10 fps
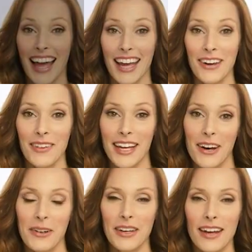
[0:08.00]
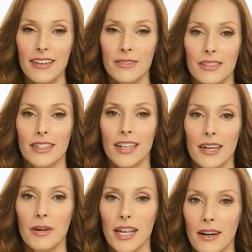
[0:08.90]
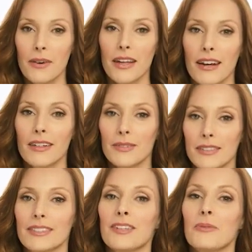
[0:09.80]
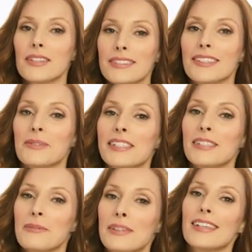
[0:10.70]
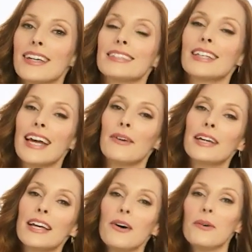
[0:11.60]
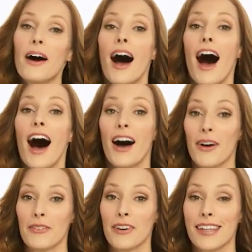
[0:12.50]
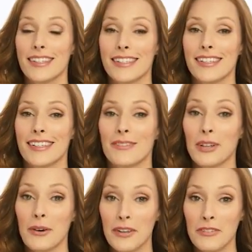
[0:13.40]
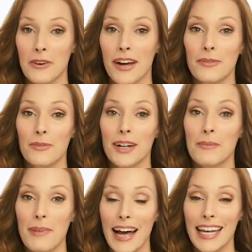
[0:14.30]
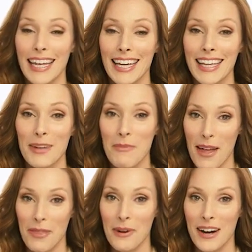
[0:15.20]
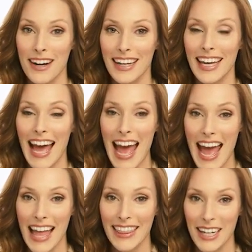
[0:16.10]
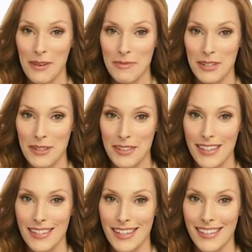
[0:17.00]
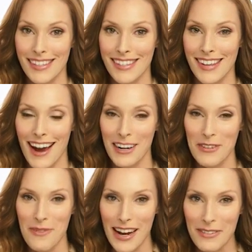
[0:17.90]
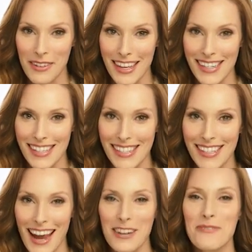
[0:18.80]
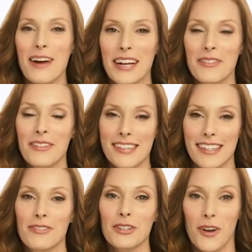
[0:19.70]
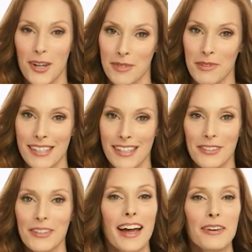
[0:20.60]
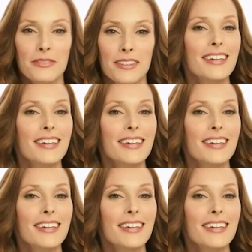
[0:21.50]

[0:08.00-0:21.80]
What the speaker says: Here we go, yo. Here we go, yo. So what's the scenario? All right, friends, we're going for it. We're combining the breath work and the come to your senses. Are you ready for this? Are you ready for this level of awesomeness in your life?